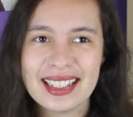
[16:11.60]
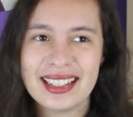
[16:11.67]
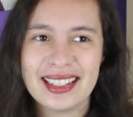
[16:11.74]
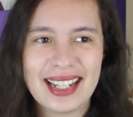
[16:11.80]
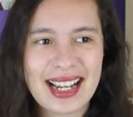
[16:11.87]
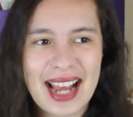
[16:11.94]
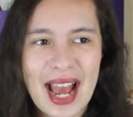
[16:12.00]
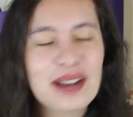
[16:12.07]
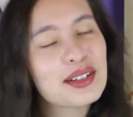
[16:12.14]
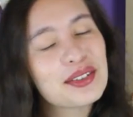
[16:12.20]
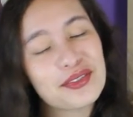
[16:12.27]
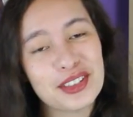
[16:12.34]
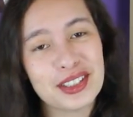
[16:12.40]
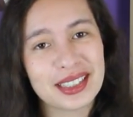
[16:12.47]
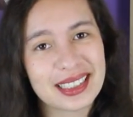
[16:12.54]
I have a
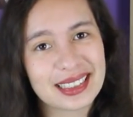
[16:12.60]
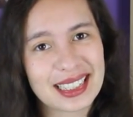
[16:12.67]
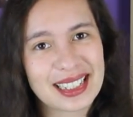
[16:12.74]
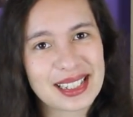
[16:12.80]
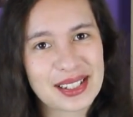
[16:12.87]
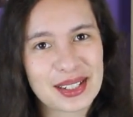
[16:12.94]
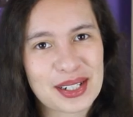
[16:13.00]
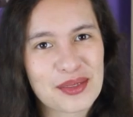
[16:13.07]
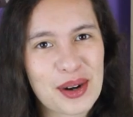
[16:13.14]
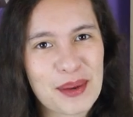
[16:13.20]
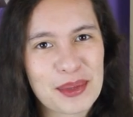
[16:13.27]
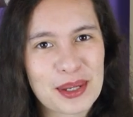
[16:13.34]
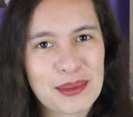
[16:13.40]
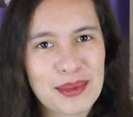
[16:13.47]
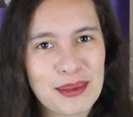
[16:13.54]
feeling that it's gonna rub
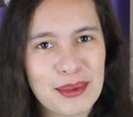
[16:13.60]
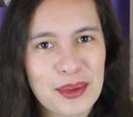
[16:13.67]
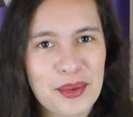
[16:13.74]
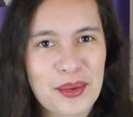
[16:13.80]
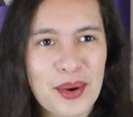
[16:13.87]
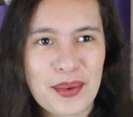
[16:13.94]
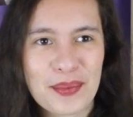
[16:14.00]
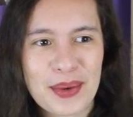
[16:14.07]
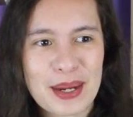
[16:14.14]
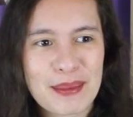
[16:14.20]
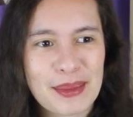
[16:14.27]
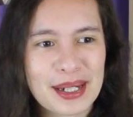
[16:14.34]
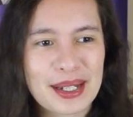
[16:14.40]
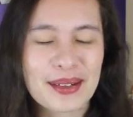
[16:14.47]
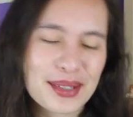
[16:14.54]
some people the wrong way,
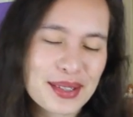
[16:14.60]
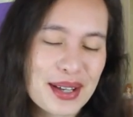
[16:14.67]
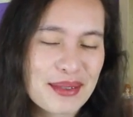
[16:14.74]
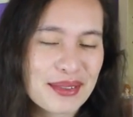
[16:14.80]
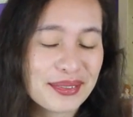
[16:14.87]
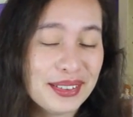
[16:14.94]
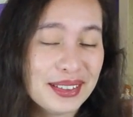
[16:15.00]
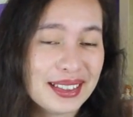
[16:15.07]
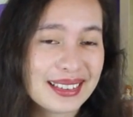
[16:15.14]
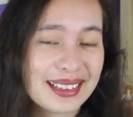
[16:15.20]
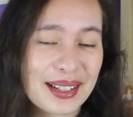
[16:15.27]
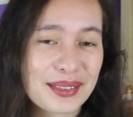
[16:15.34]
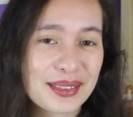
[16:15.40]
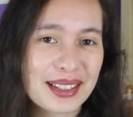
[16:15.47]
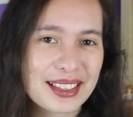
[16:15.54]
but I also have a feeling
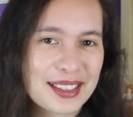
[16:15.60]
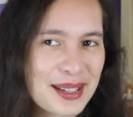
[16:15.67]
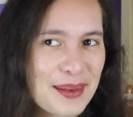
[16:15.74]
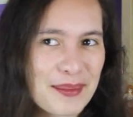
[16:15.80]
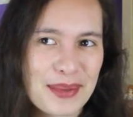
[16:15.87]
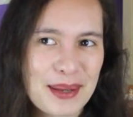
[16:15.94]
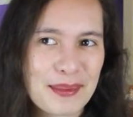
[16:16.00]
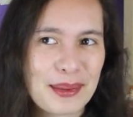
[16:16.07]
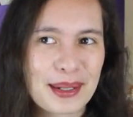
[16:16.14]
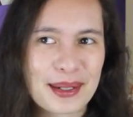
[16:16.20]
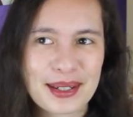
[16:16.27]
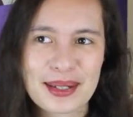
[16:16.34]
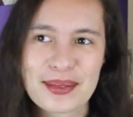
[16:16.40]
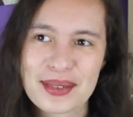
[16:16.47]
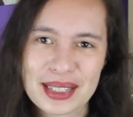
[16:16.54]
that some people are
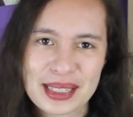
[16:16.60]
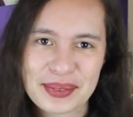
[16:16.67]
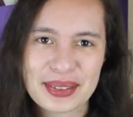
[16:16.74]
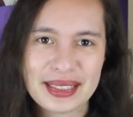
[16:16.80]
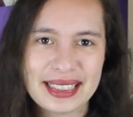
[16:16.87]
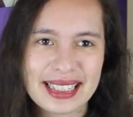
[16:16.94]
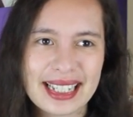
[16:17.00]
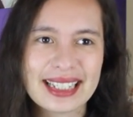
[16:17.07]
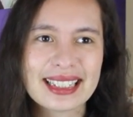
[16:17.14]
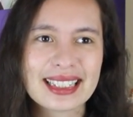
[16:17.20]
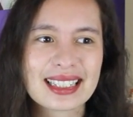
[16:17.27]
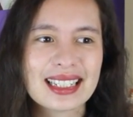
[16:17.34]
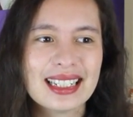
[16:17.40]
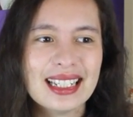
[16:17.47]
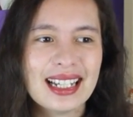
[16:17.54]
gonna really like
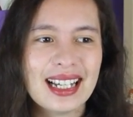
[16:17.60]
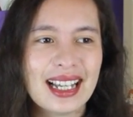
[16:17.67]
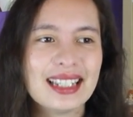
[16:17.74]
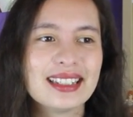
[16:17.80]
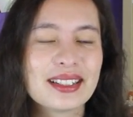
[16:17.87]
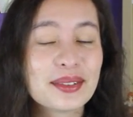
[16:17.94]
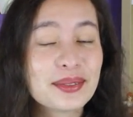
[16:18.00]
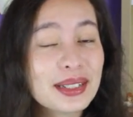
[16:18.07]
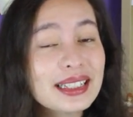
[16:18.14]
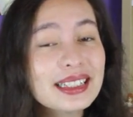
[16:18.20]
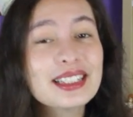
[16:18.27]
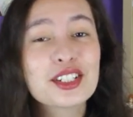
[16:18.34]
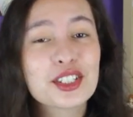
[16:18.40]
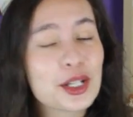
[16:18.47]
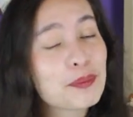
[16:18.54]
it. And there
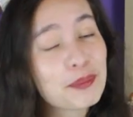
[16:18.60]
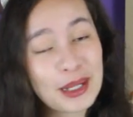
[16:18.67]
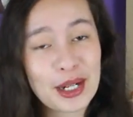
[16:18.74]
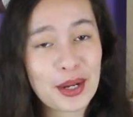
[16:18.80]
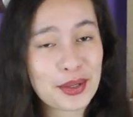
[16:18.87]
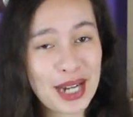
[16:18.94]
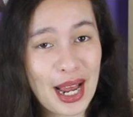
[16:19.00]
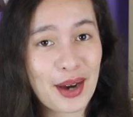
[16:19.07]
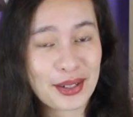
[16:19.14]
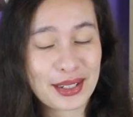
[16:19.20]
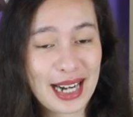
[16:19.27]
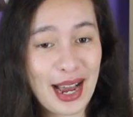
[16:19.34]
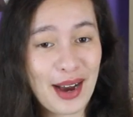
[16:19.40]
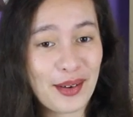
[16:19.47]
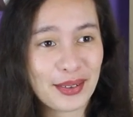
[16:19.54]
really should be no doubt
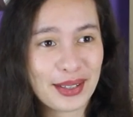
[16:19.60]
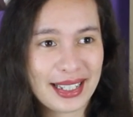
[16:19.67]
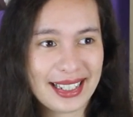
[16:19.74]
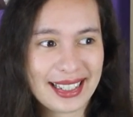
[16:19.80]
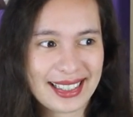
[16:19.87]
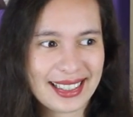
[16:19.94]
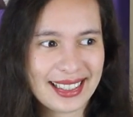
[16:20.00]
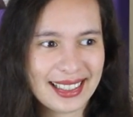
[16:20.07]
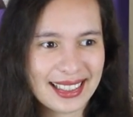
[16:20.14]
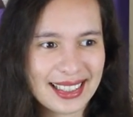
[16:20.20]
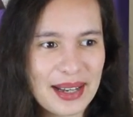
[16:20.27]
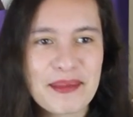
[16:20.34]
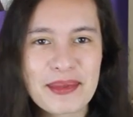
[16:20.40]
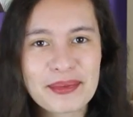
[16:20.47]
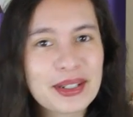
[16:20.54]
now. Like,
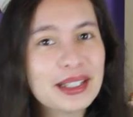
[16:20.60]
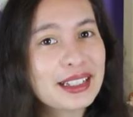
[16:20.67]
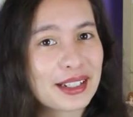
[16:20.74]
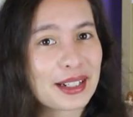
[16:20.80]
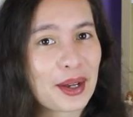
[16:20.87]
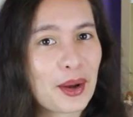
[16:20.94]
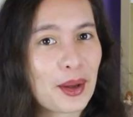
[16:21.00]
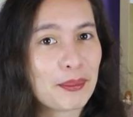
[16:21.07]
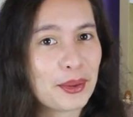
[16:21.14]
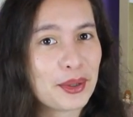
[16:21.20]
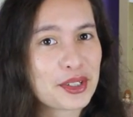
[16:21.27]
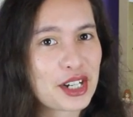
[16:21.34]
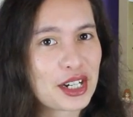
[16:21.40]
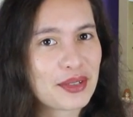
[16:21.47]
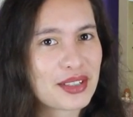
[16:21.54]
I'm really gonna call
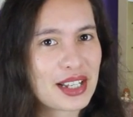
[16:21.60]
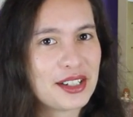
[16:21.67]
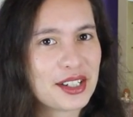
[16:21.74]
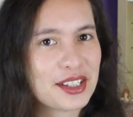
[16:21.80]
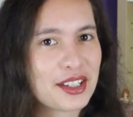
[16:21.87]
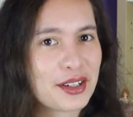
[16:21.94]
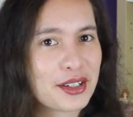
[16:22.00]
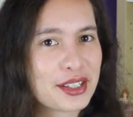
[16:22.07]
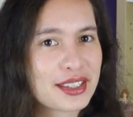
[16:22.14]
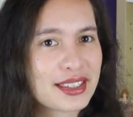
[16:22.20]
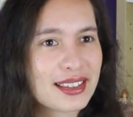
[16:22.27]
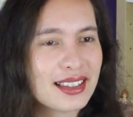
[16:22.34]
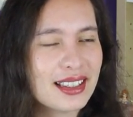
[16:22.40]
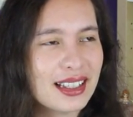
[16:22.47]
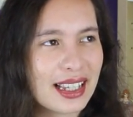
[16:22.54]
bullshit if Sanji starts
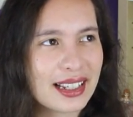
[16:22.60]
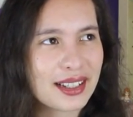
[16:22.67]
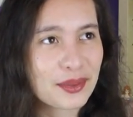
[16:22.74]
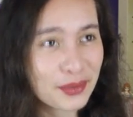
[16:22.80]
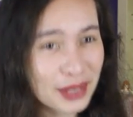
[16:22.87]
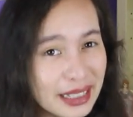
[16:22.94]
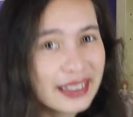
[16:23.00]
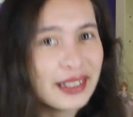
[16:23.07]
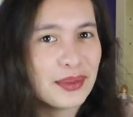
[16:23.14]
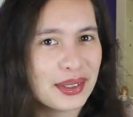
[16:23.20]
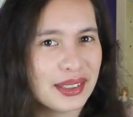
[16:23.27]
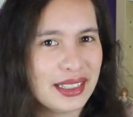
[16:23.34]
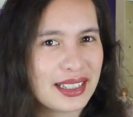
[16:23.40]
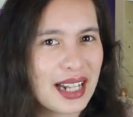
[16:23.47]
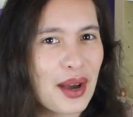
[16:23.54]
like
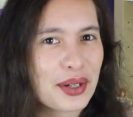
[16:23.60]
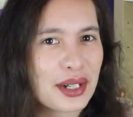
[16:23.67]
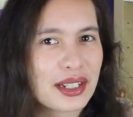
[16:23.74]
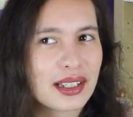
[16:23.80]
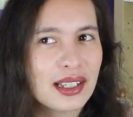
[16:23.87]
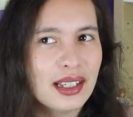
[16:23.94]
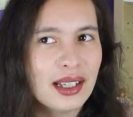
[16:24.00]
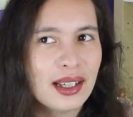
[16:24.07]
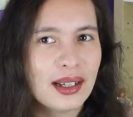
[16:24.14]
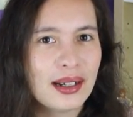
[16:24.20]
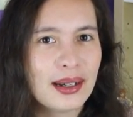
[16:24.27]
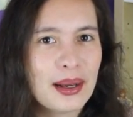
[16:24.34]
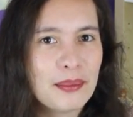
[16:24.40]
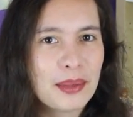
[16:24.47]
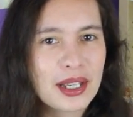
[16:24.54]
really doubting.
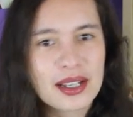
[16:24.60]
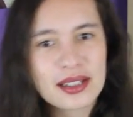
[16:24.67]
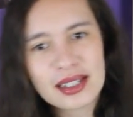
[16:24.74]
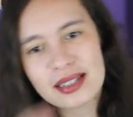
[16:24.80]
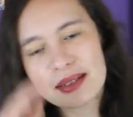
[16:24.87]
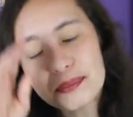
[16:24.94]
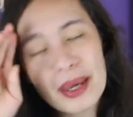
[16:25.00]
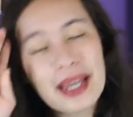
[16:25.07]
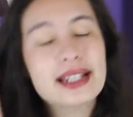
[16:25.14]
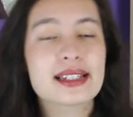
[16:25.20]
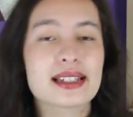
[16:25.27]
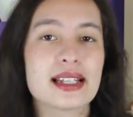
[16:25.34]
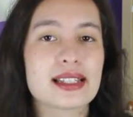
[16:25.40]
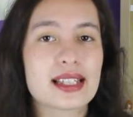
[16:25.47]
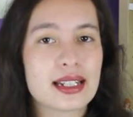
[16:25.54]
Because it makes
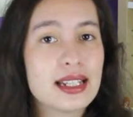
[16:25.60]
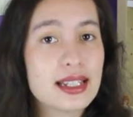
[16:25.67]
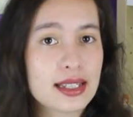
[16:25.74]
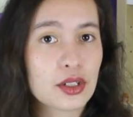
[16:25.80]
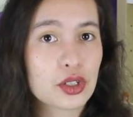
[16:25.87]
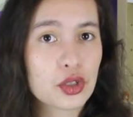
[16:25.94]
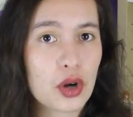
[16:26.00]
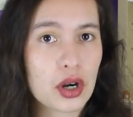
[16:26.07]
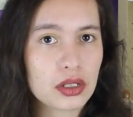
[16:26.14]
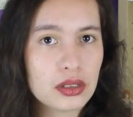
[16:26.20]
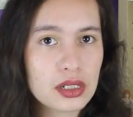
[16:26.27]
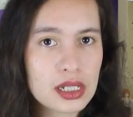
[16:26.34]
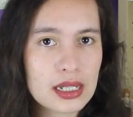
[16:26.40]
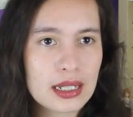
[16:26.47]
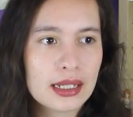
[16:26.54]
sense that he still
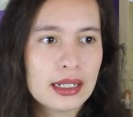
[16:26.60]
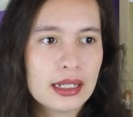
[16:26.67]
struggles